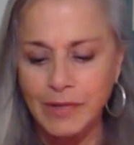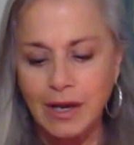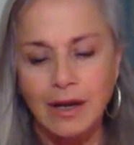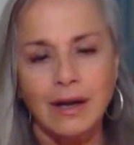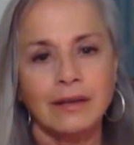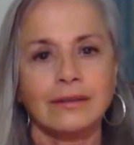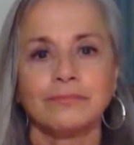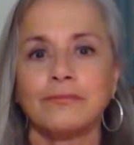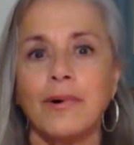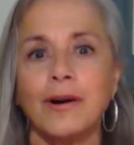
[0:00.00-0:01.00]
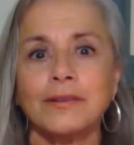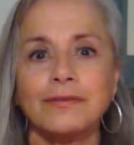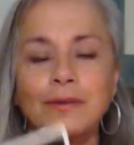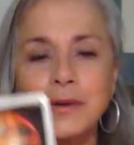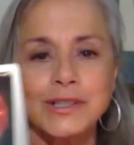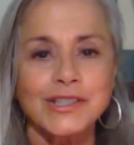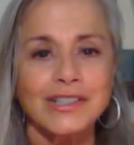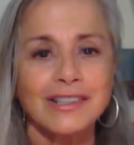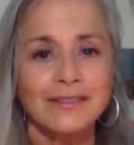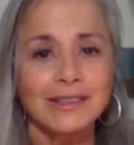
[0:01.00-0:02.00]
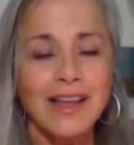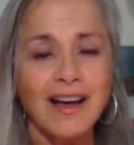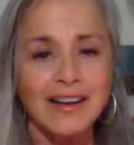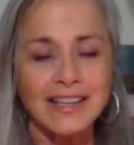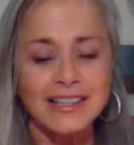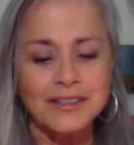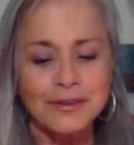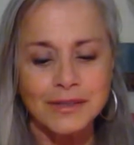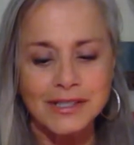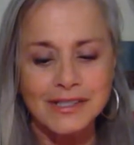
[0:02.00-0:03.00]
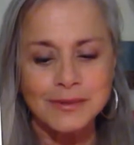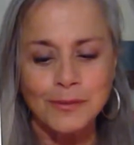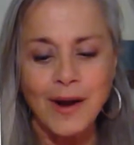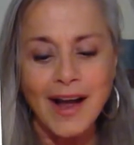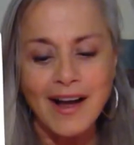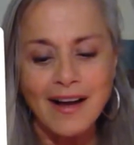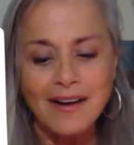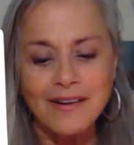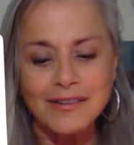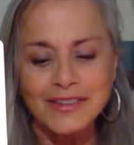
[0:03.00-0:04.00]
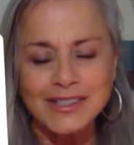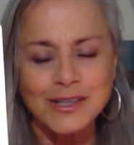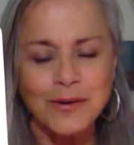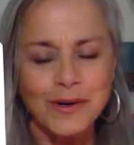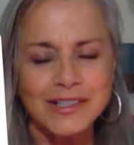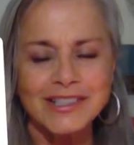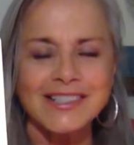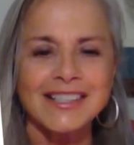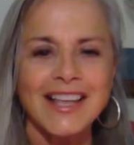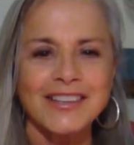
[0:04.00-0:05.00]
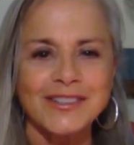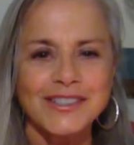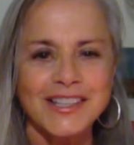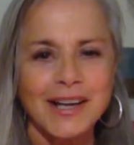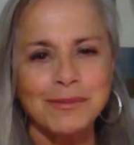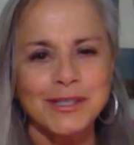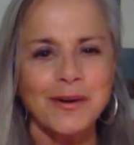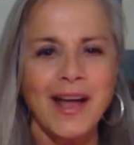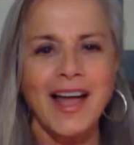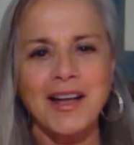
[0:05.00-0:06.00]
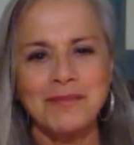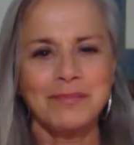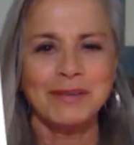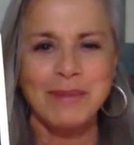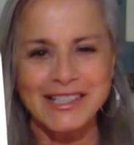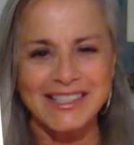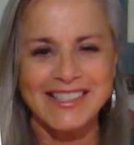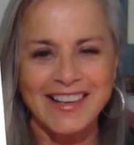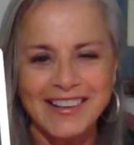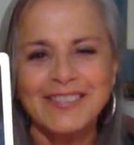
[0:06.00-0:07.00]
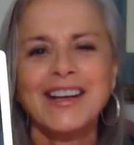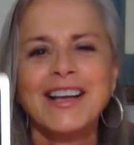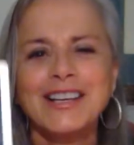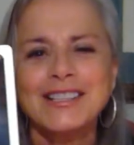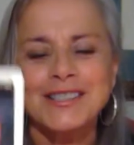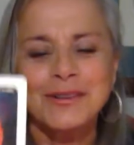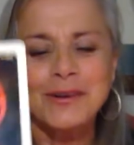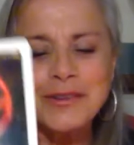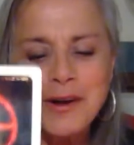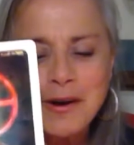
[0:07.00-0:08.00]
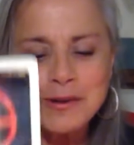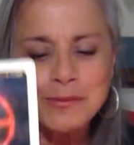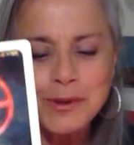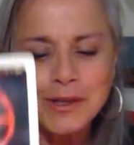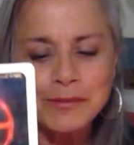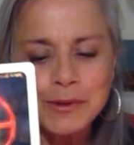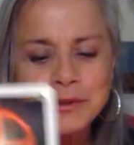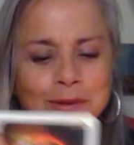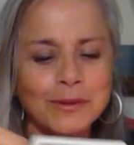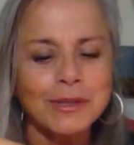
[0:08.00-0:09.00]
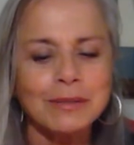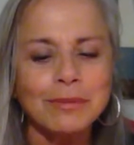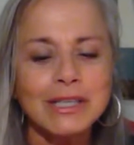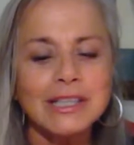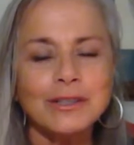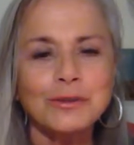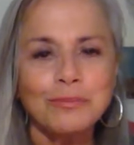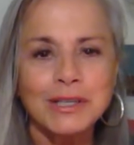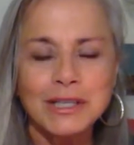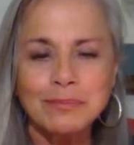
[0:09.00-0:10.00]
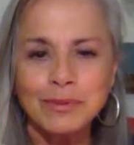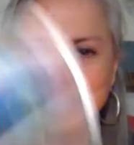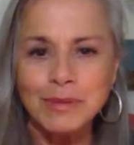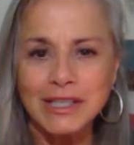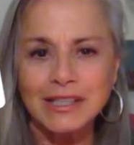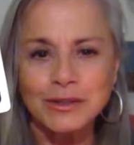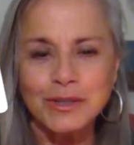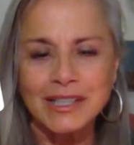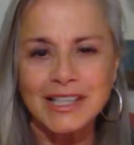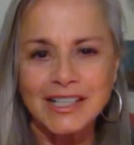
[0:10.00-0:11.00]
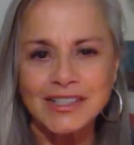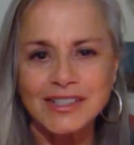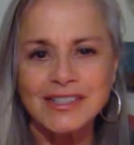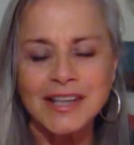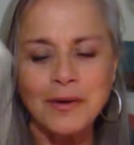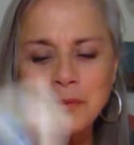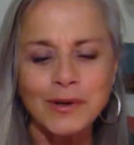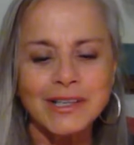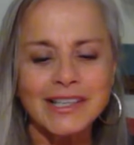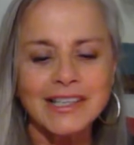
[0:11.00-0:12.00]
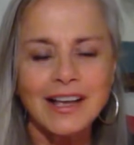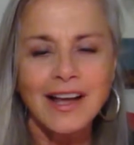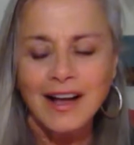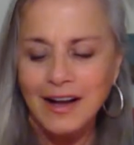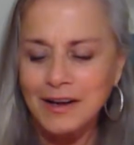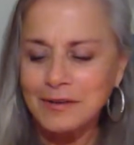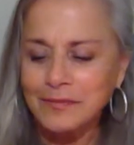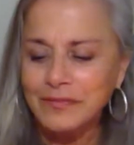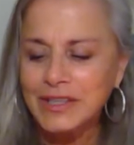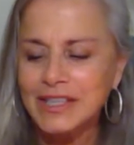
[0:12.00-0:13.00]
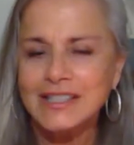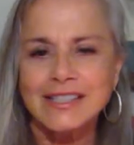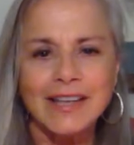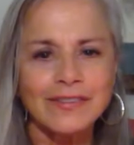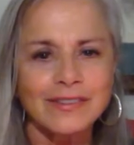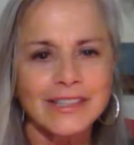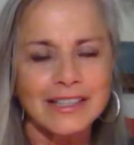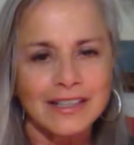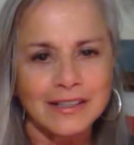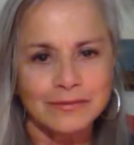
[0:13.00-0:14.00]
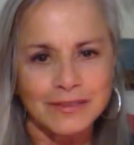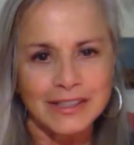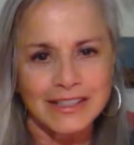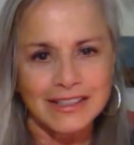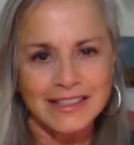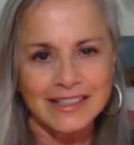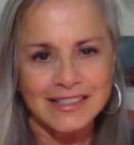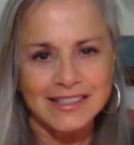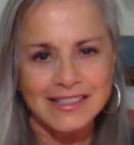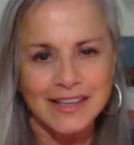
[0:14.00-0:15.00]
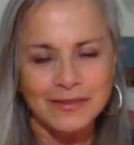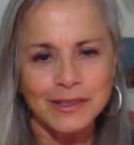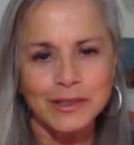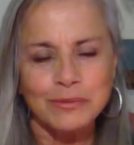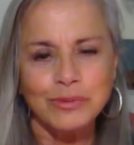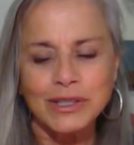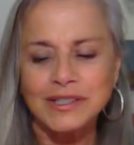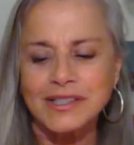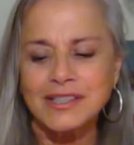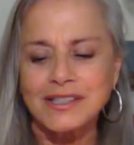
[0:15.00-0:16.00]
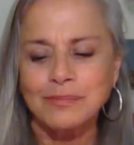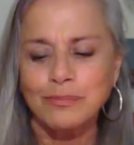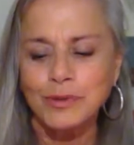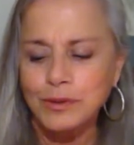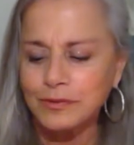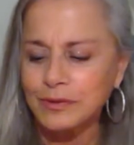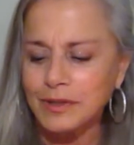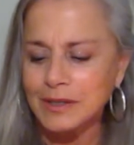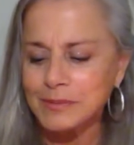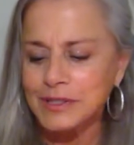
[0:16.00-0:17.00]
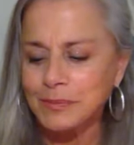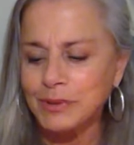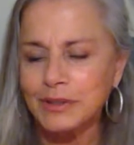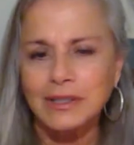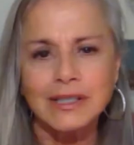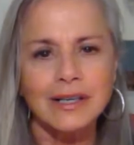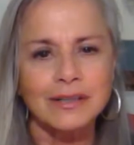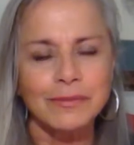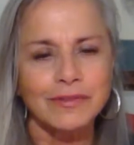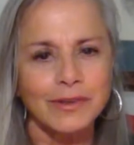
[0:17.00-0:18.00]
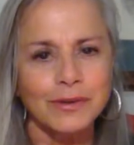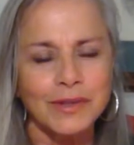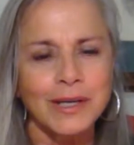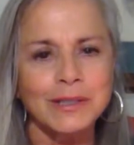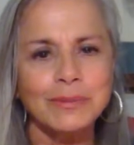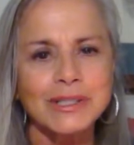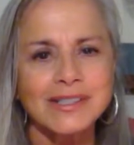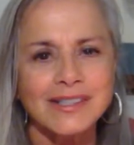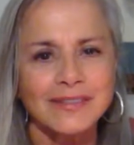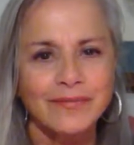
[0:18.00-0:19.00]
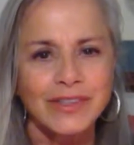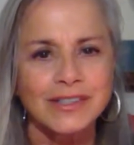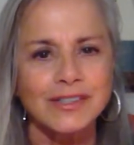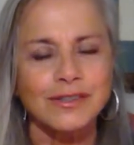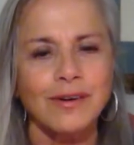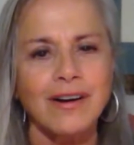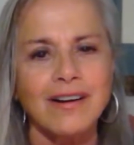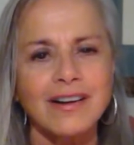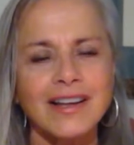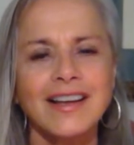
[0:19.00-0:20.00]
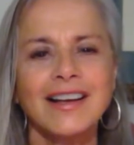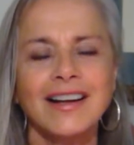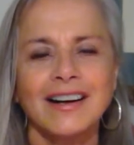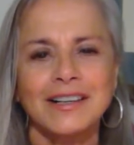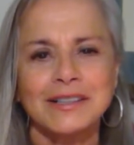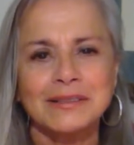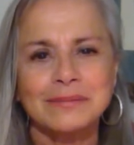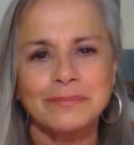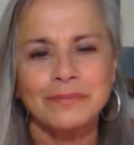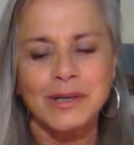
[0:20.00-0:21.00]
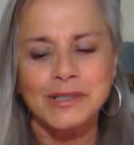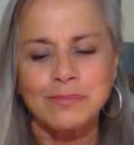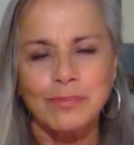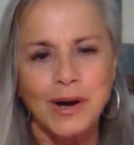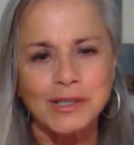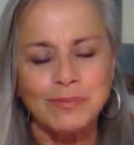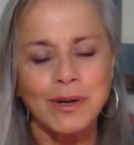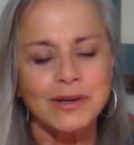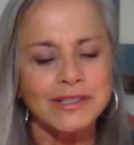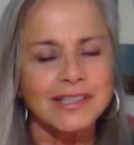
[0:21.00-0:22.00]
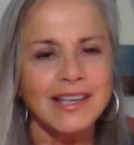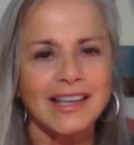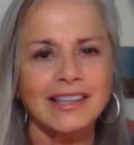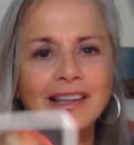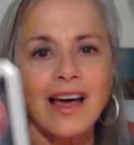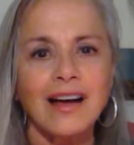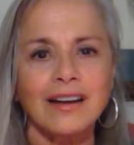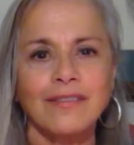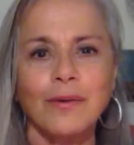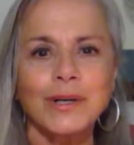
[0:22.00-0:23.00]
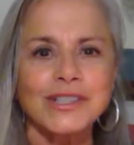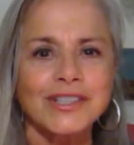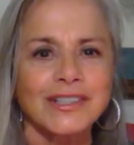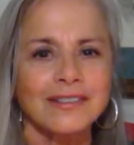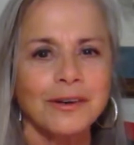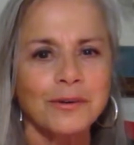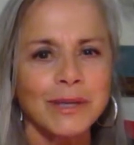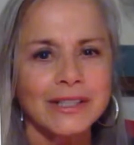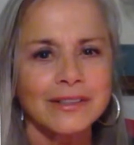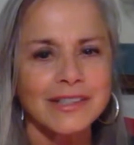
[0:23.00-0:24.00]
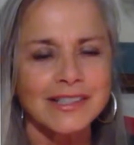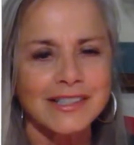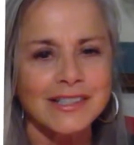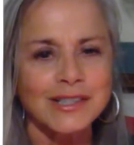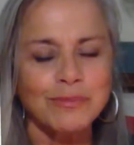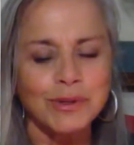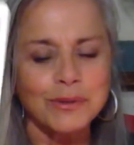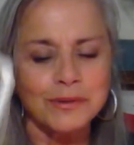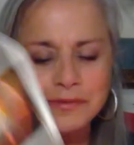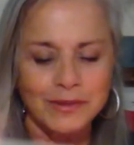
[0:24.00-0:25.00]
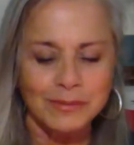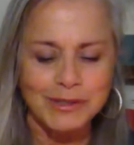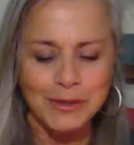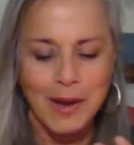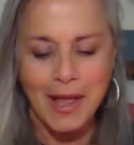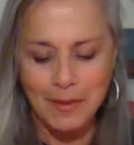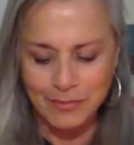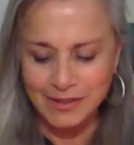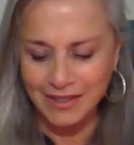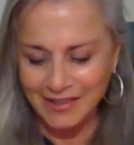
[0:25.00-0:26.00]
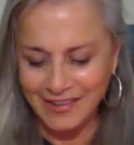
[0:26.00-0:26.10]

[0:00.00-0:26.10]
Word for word: Oh, part of fortune, love, increase. Wow, this gorgeous energy. I'm so happy myself. So, all the hard work we're doing, meeting new people, making new connections, networking, um, is definitely. Um, is definitely going to bring us this beautiful um, stability um, of earth elements, strong um, pros prosperity and luck, fortune. Oh my goodness, this is beautiful. I'm so happy.